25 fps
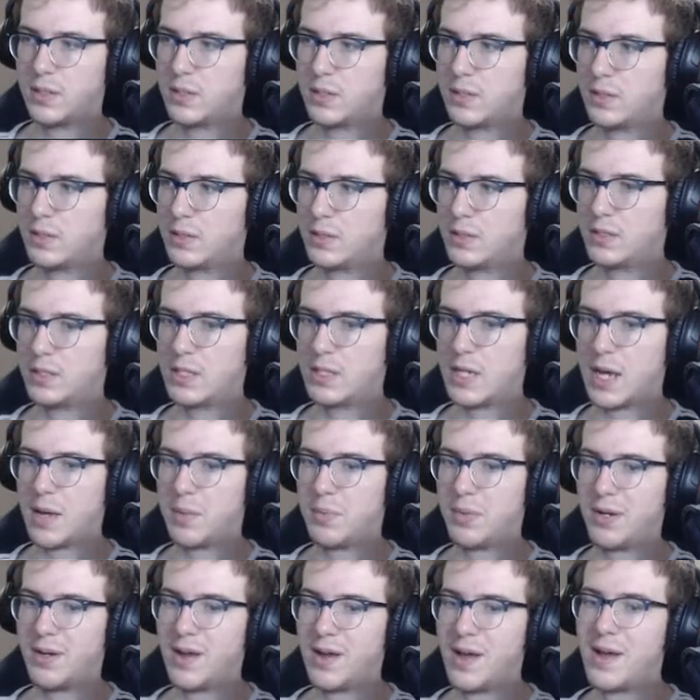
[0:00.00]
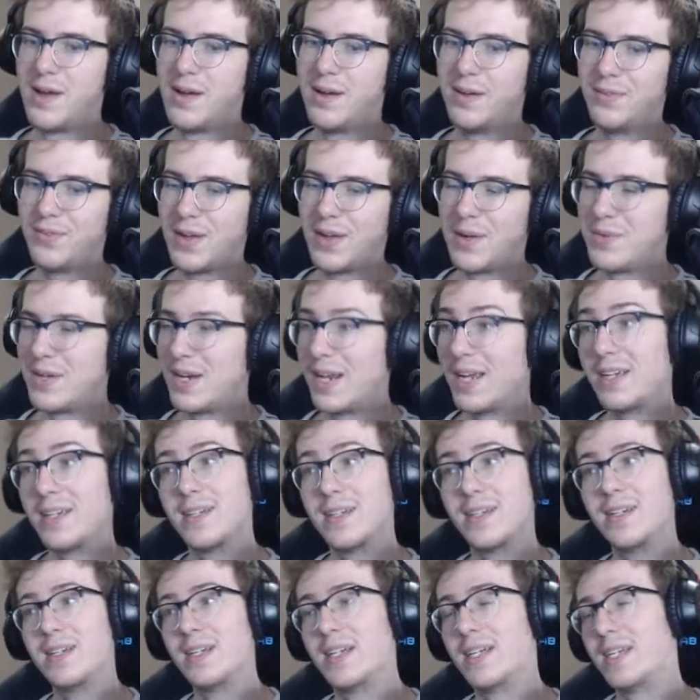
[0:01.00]
Snap it off. I mean, I
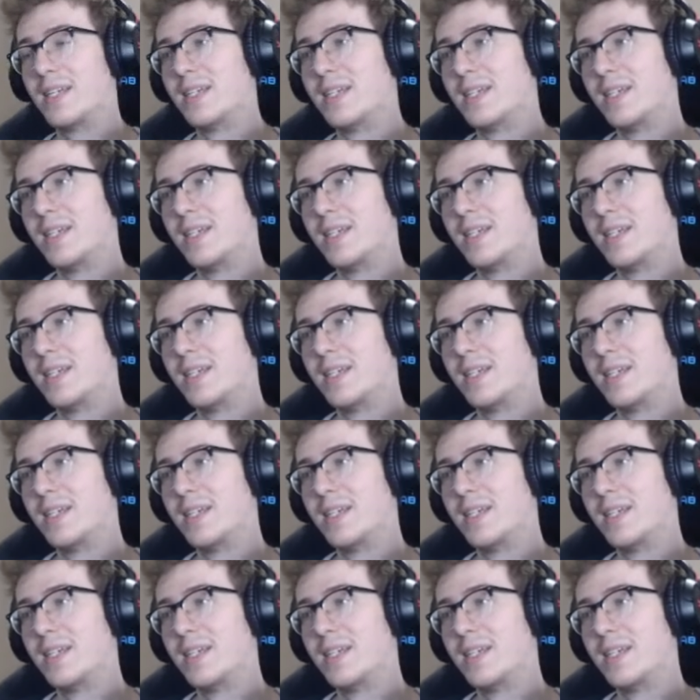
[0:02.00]
could